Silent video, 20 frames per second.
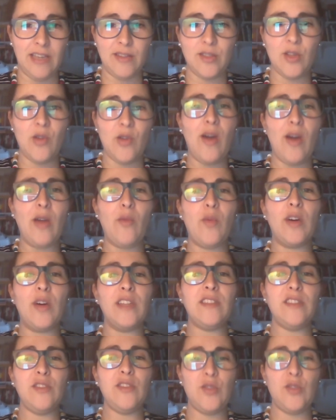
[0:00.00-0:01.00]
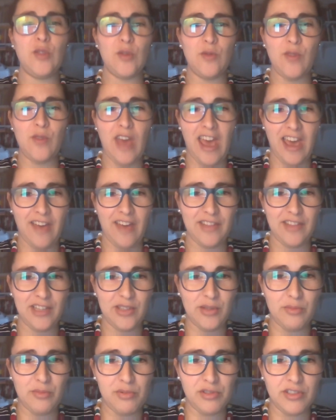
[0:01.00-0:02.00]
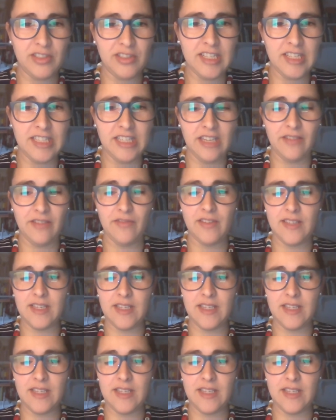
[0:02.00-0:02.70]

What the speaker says: So I wanted to have that opportunity,